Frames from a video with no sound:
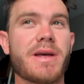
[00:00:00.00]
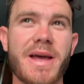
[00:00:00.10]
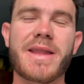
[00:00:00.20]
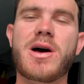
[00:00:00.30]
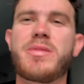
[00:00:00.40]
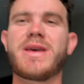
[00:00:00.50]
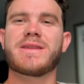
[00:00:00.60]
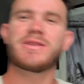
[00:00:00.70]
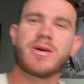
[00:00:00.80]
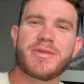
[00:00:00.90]
and that'll be
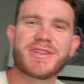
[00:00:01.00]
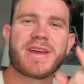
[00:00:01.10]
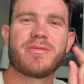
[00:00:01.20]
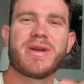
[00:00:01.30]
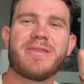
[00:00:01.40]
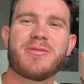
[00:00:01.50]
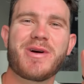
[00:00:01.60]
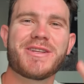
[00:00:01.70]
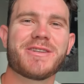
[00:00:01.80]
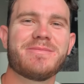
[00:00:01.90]
it. So I appreciate everybody for
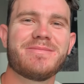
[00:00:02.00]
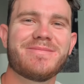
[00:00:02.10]
watching.